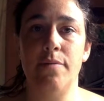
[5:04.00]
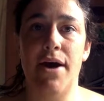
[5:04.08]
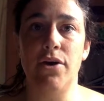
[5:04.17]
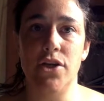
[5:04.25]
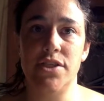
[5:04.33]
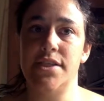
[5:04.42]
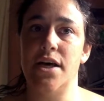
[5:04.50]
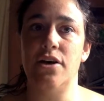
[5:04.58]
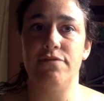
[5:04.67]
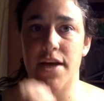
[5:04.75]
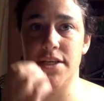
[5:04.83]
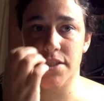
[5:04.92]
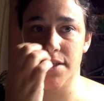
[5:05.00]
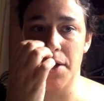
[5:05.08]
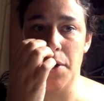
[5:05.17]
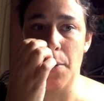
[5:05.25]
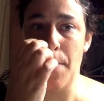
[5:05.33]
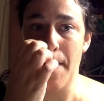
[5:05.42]
about yourself as
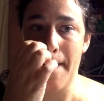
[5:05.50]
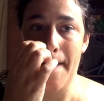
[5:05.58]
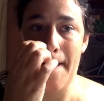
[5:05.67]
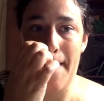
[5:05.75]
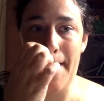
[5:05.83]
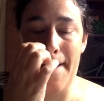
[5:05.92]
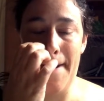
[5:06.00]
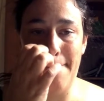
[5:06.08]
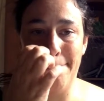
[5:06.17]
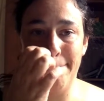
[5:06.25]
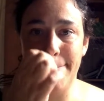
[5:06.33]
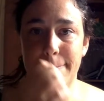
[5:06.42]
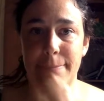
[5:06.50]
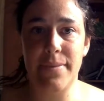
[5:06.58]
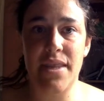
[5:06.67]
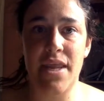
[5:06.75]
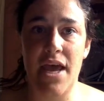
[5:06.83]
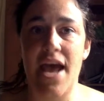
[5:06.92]
though
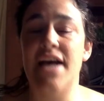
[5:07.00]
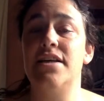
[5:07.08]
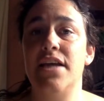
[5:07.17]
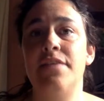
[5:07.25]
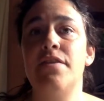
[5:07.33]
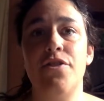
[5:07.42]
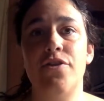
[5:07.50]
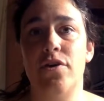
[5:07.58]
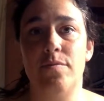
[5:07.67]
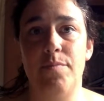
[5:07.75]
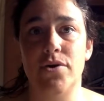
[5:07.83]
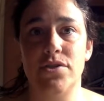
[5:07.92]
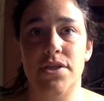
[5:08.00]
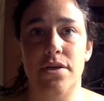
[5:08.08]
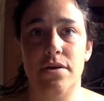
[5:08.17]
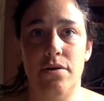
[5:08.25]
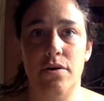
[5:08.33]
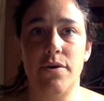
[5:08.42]
in the third
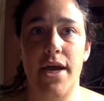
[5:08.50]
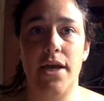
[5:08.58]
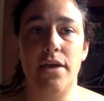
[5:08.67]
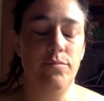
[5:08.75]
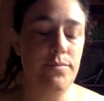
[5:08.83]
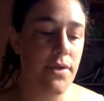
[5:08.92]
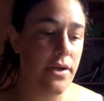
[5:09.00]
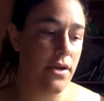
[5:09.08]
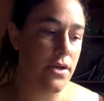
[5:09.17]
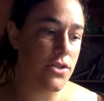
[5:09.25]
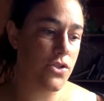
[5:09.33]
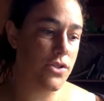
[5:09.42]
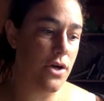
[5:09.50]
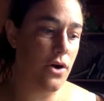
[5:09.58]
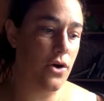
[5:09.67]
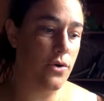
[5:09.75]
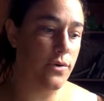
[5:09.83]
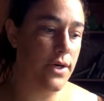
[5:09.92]
person, okay?
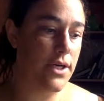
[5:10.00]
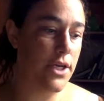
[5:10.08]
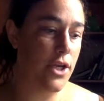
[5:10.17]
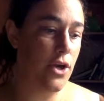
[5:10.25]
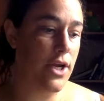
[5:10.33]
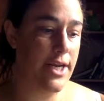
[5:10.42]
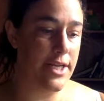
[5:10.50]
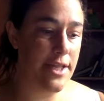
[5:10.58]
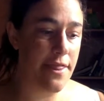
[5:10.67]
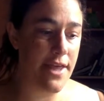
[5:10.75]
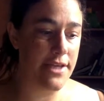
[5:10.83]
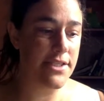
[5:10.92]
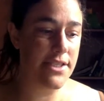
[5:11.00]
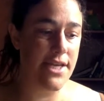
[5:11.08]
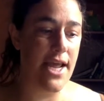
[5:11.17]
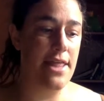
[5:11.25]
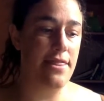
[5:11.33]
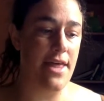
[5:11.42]
So you're going to then
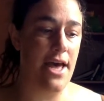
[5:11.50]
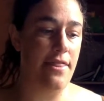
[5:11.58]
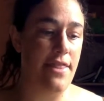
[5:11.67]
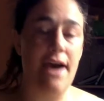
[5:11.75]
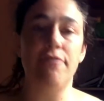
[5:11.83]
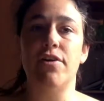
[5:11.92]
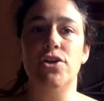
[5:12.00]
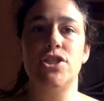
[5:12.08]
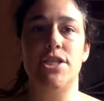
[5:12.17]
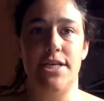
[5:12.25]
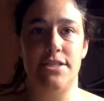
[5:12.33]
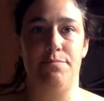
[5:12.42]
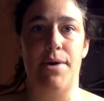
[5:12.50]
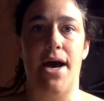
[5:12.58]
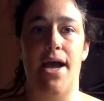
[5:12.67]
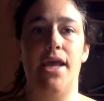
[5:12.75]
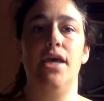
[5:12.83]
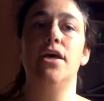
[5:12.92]
state that that version is
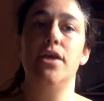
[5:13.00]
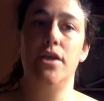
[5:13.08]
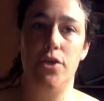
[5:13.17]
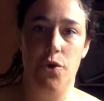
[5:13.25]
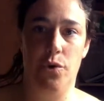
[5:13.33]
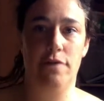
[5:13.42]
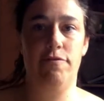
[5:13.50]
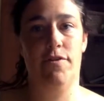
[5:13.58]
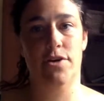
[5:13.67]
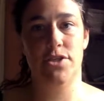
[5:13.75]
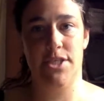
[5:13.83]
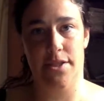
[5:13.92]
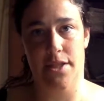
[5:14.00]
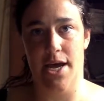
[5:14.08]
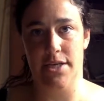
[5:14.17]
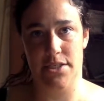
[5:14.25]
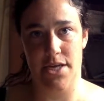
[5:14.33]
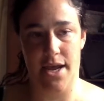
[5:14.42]
by your first and
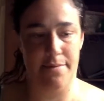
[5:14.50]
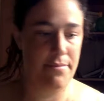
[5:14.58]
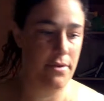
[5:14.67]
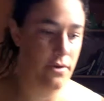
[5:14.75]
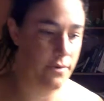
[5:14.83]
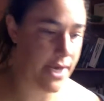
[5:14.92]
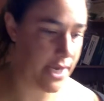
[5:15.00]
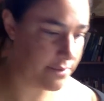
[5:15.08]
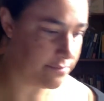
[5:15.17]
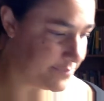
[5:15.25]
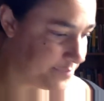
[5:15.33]
last name, okay?